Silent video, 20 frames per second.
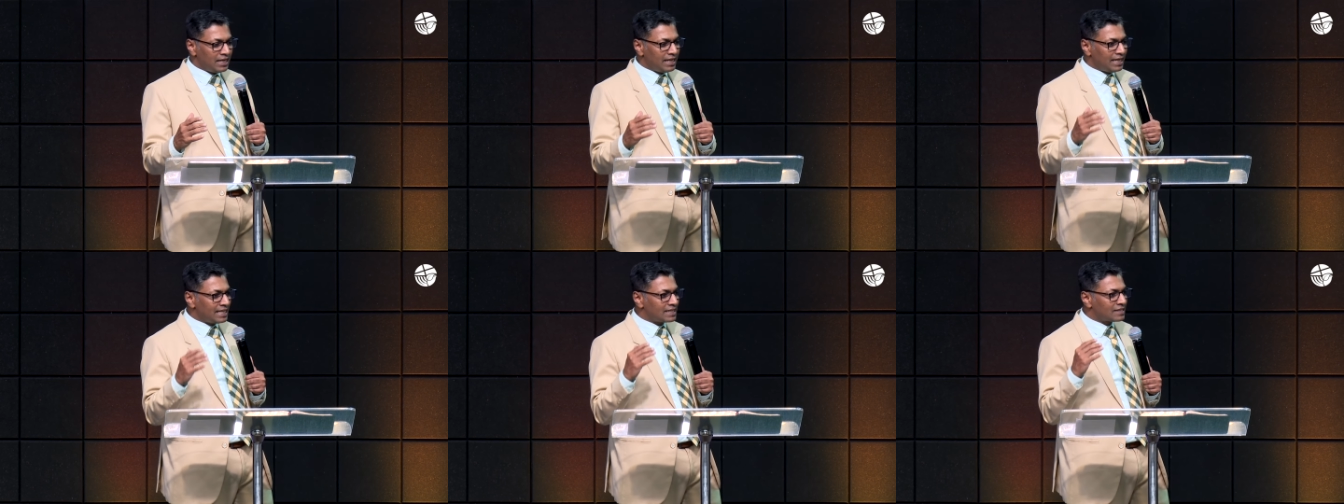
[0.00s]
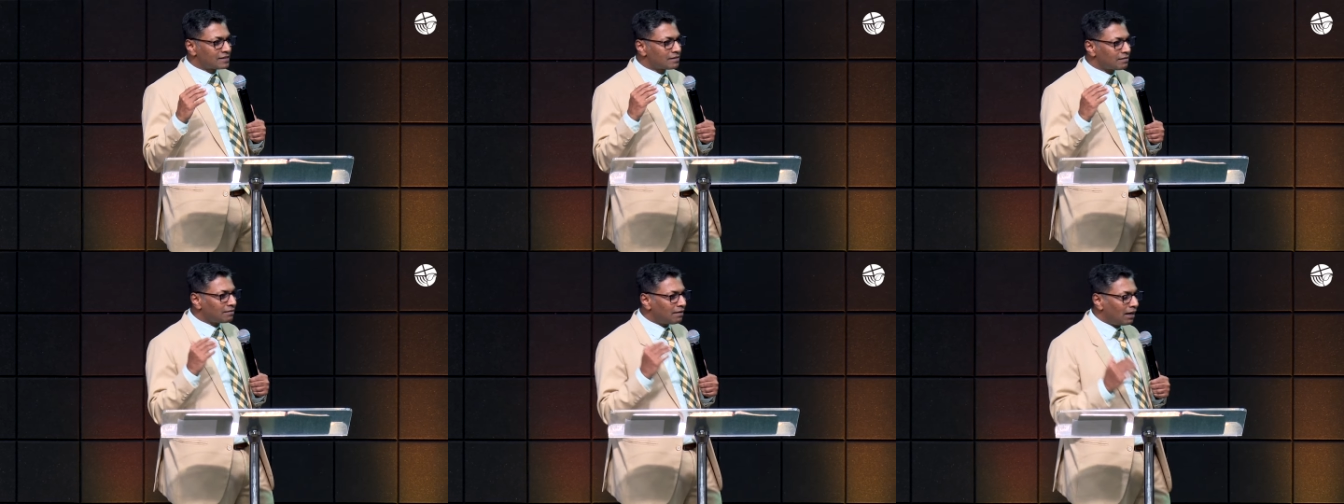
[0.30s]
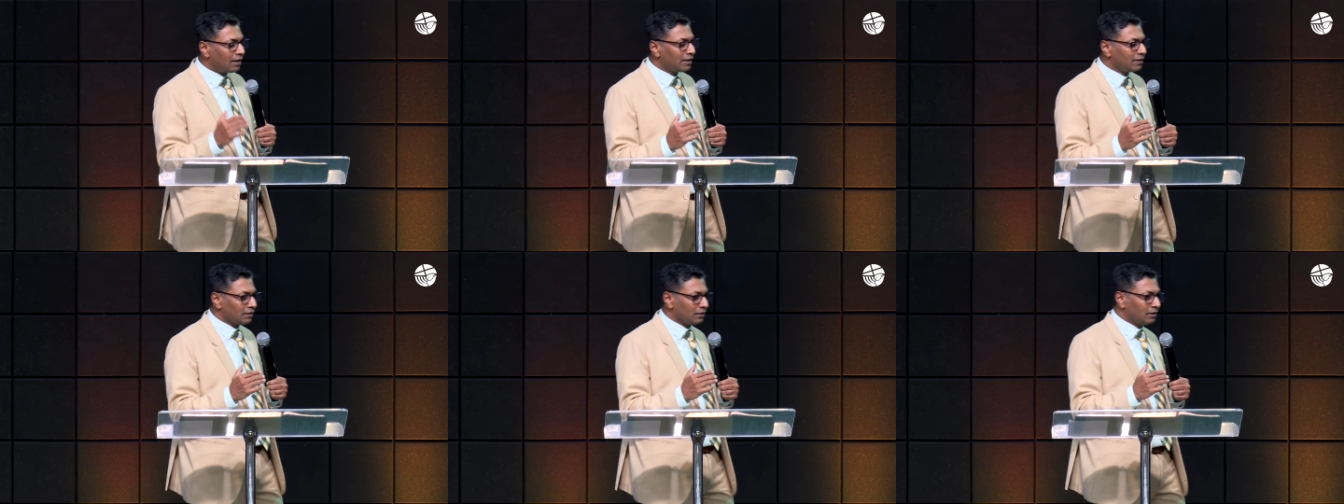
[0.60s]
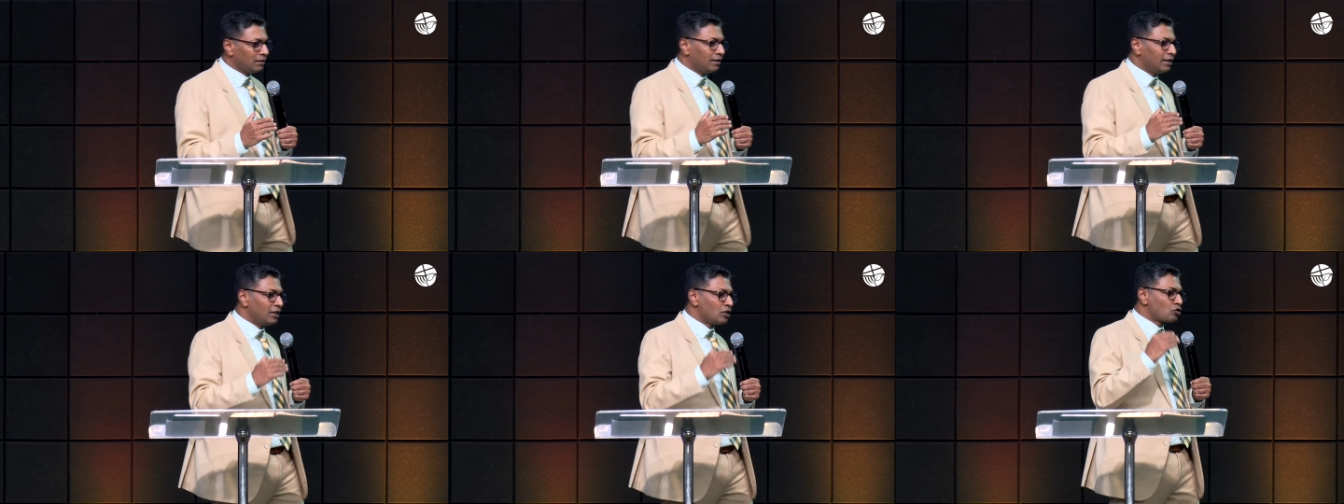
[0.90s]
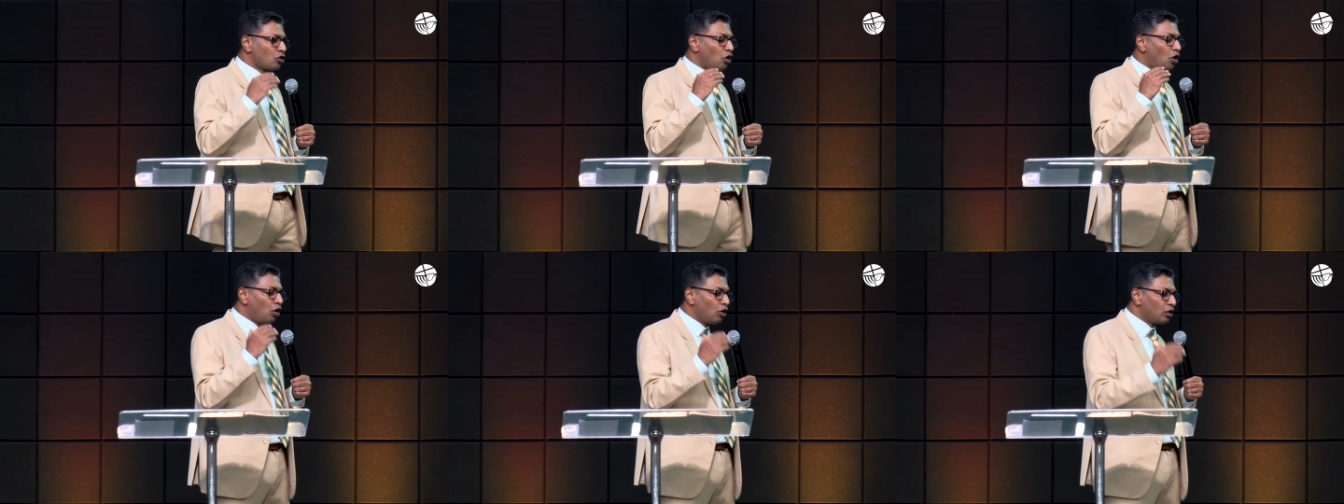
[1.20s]
Israel is
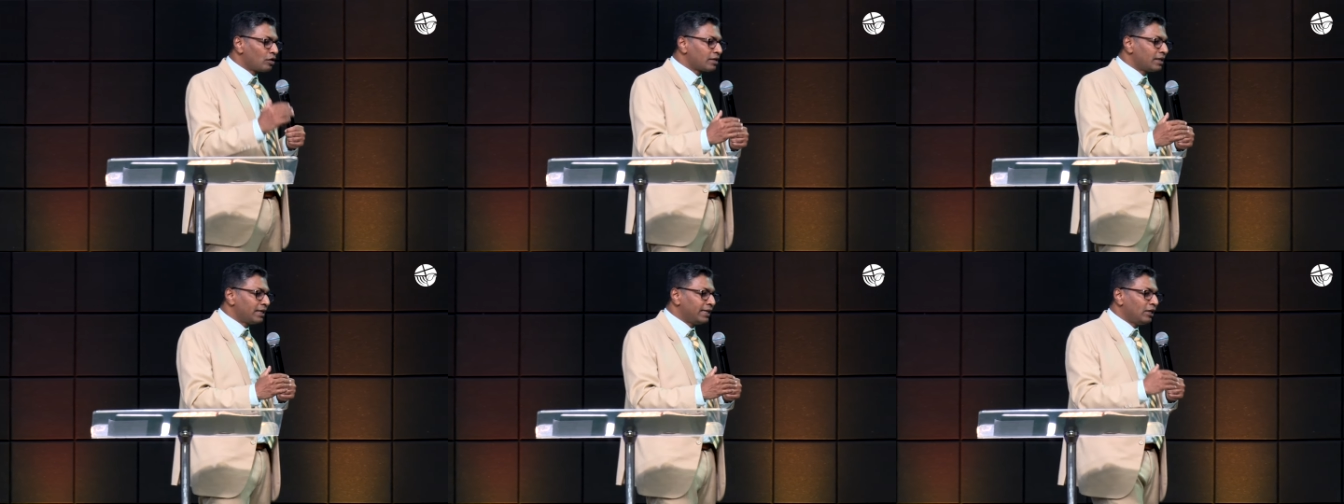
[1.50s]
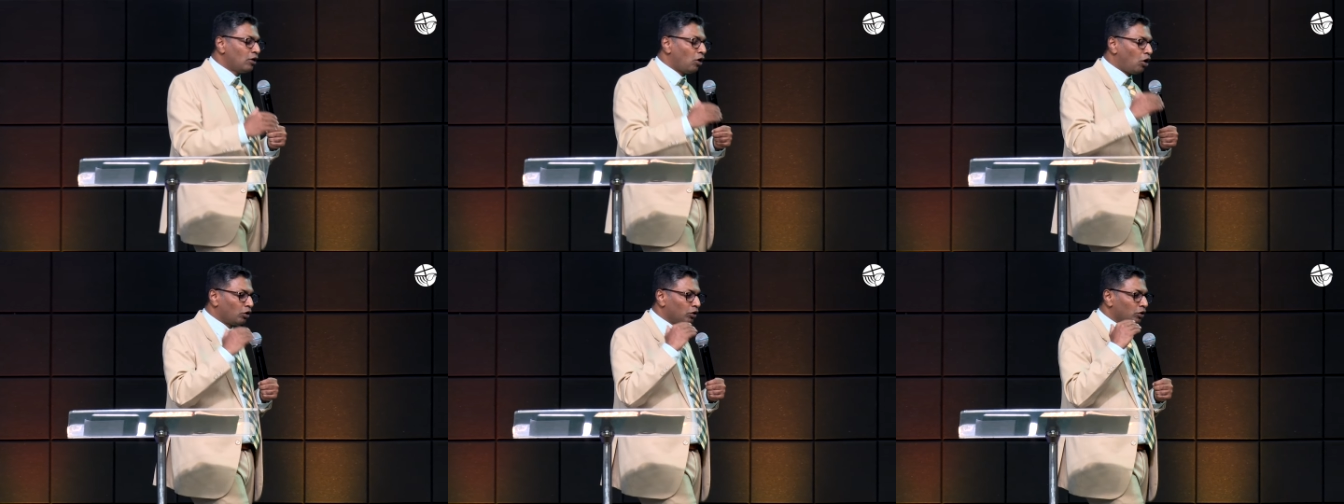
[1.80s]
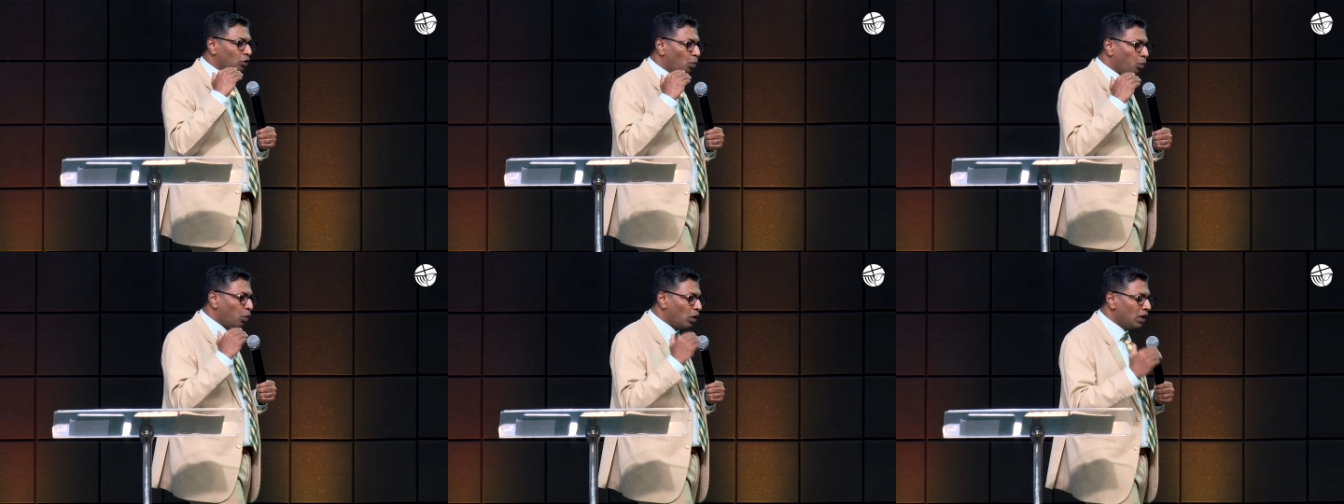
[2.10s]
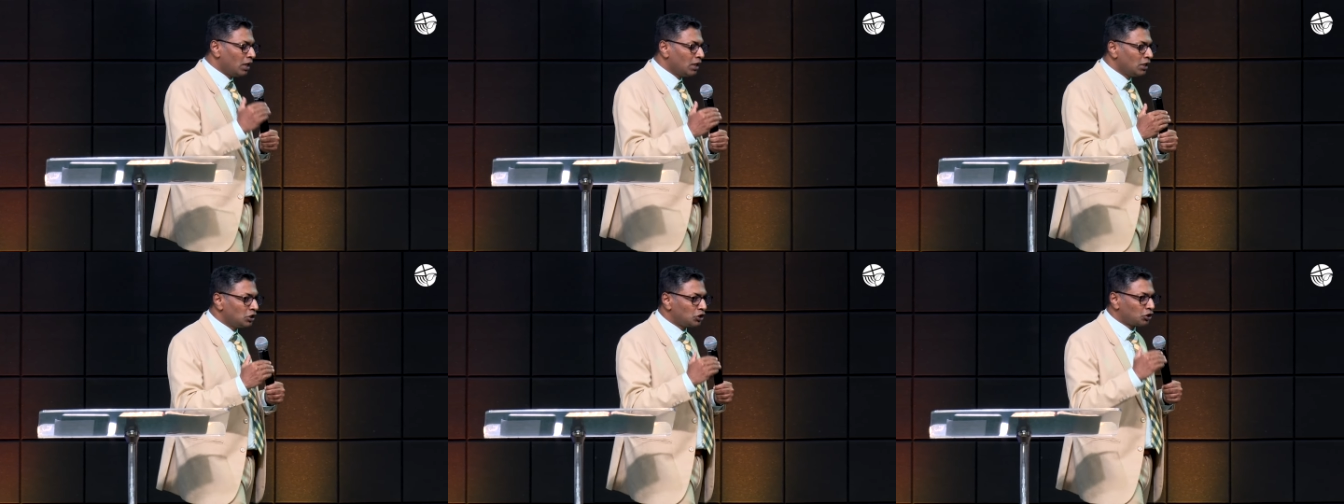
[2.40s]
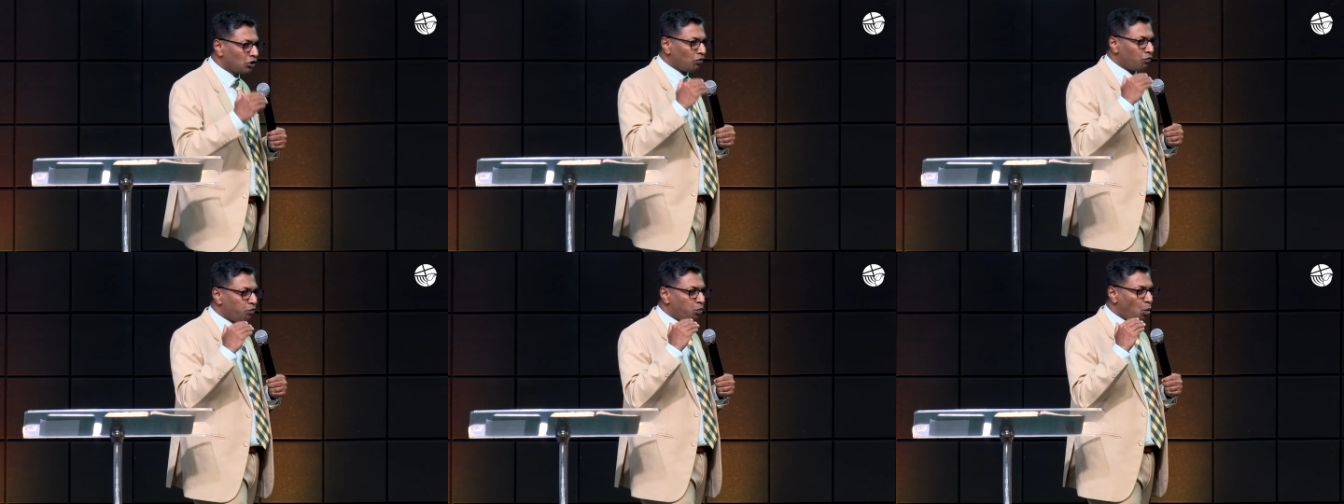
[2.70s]
already on the verge
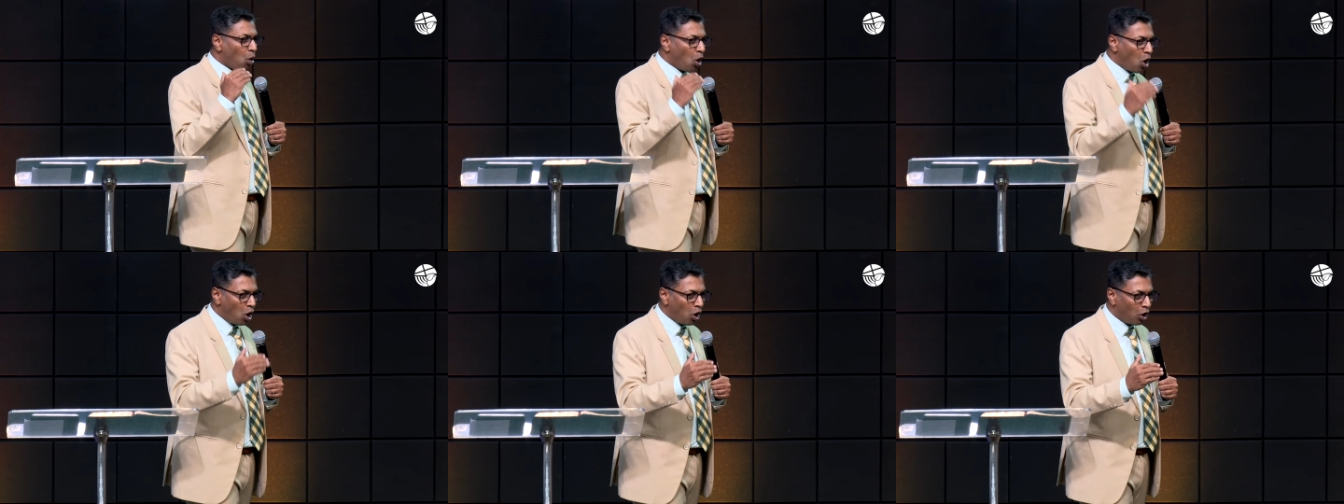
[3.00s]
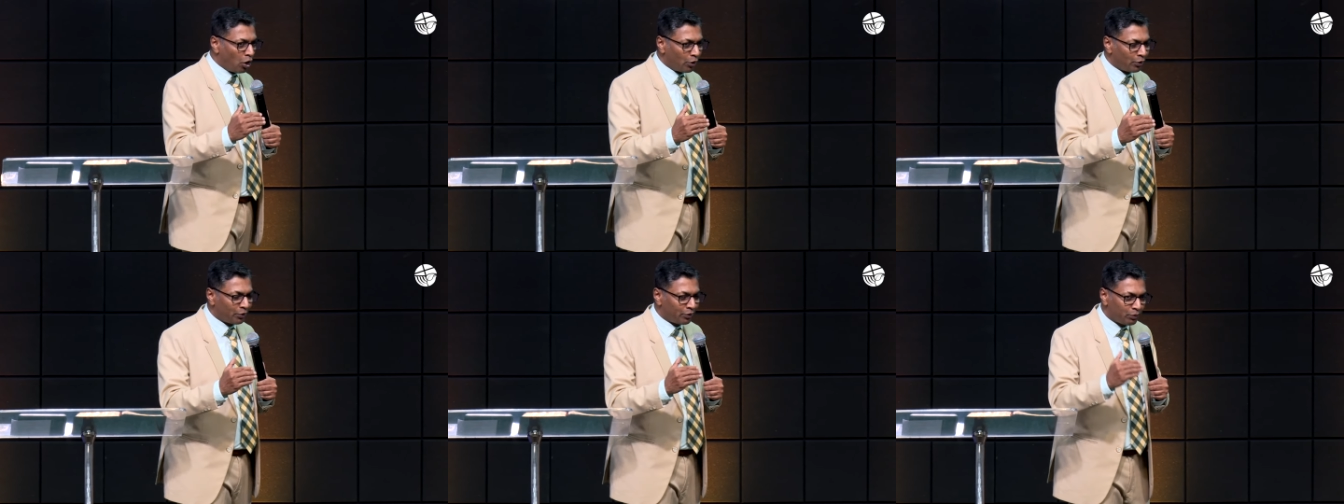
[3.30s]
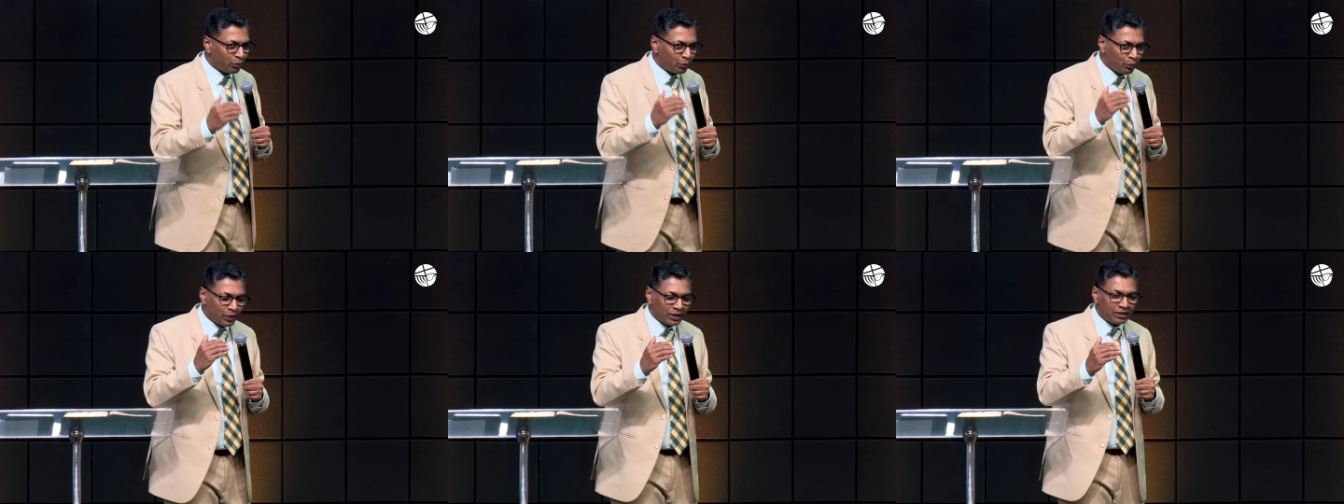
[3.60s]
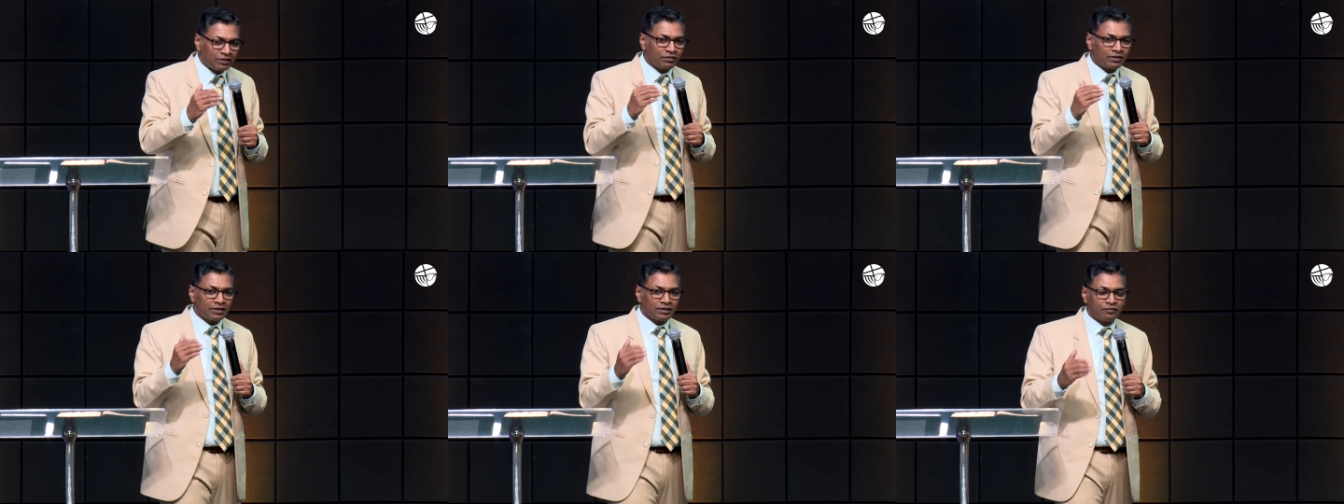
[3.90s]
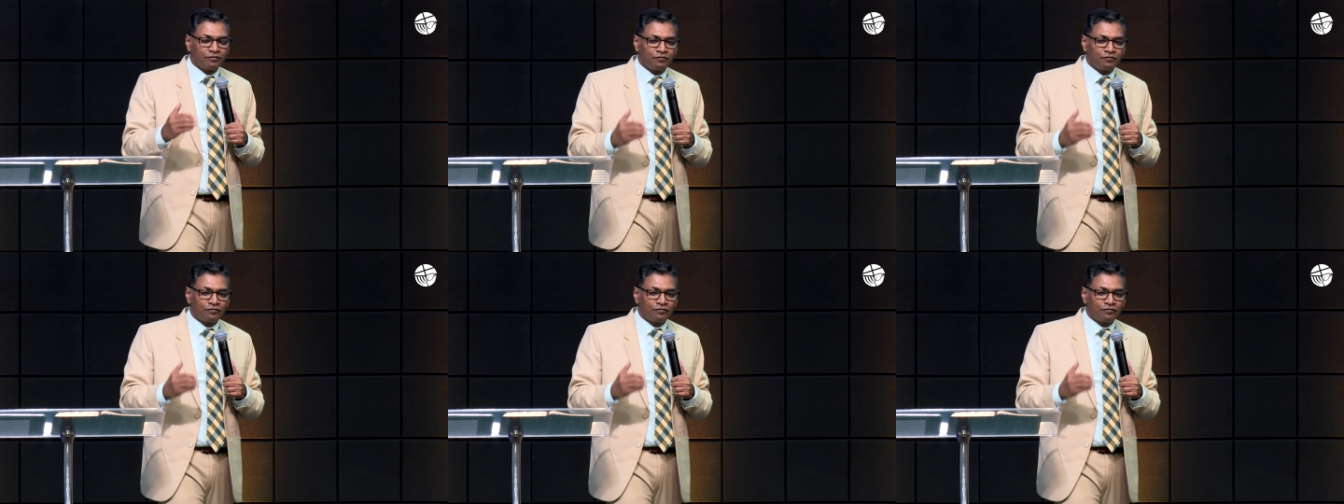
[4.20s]
of war with the